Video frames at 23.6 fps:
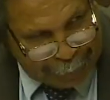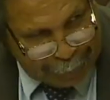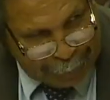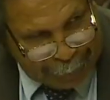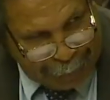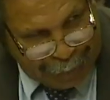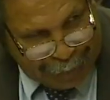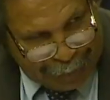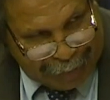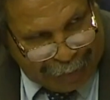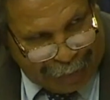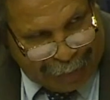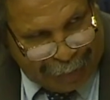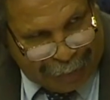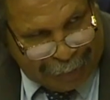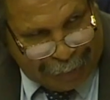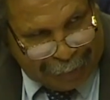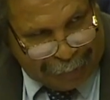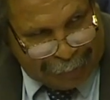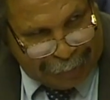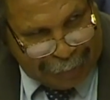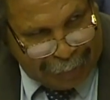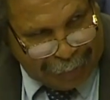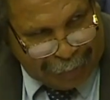you and
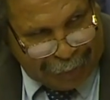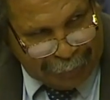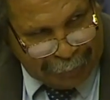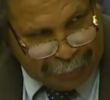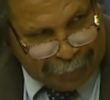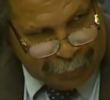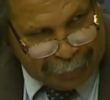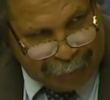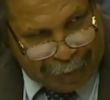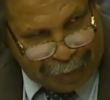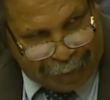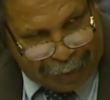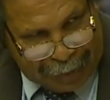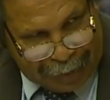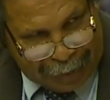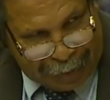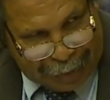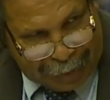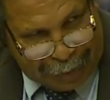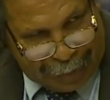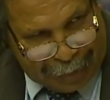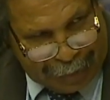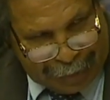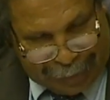you're coming back.
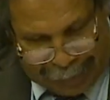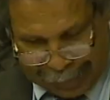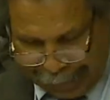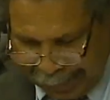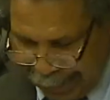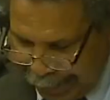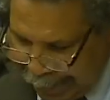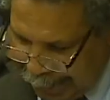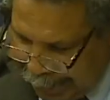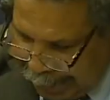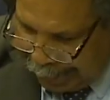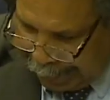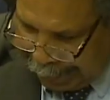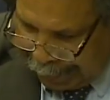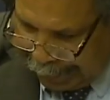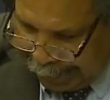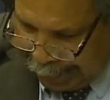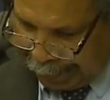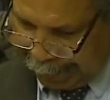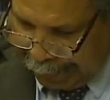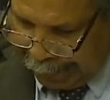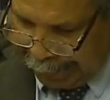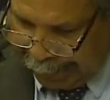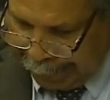
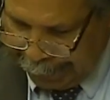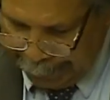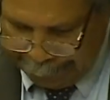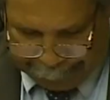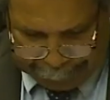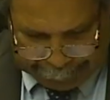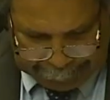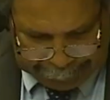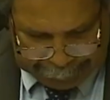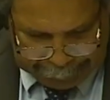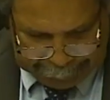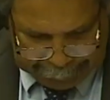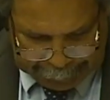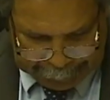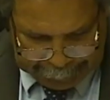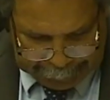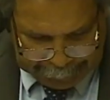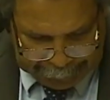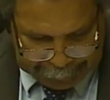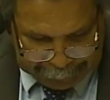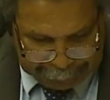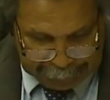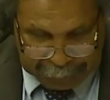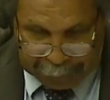
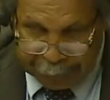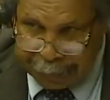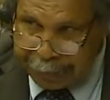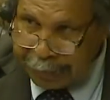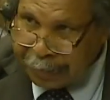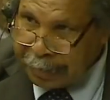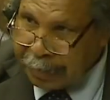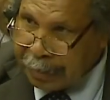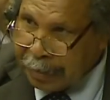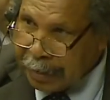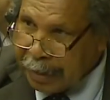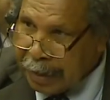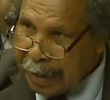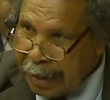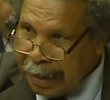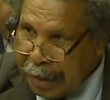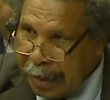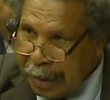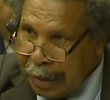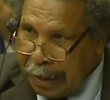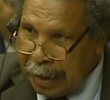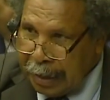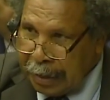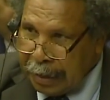Let me also
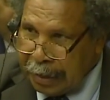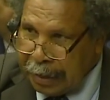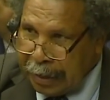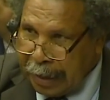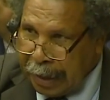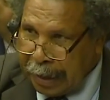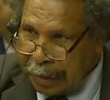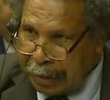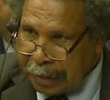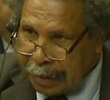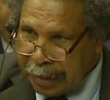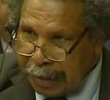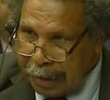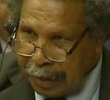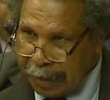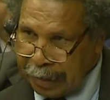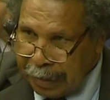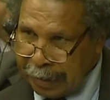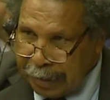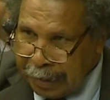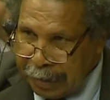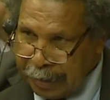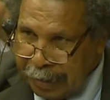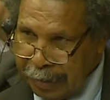thank
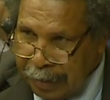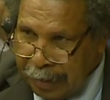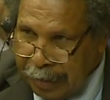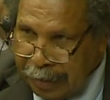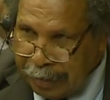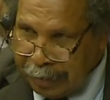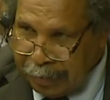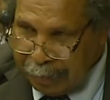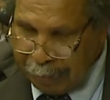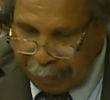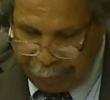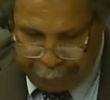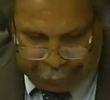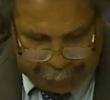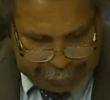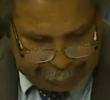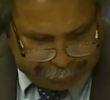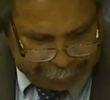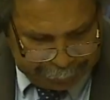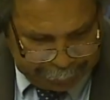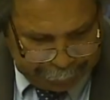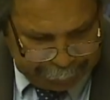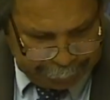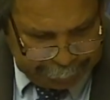the Honorable
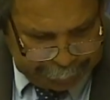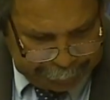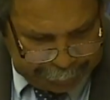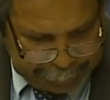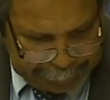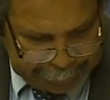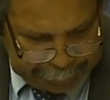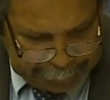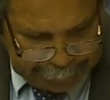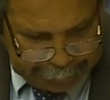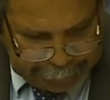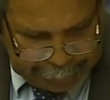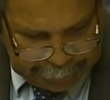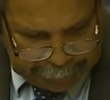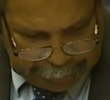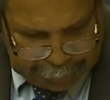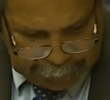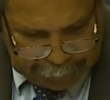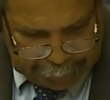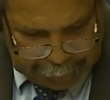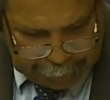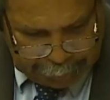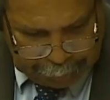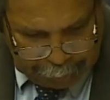Member for
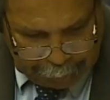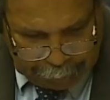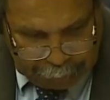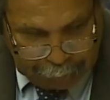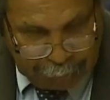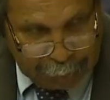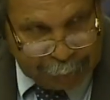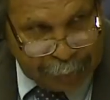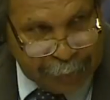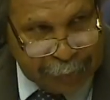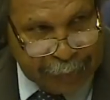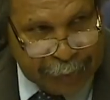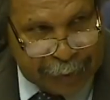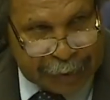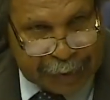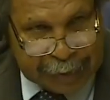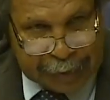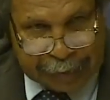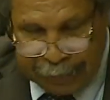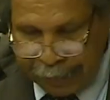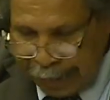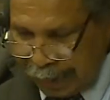Kokopo for this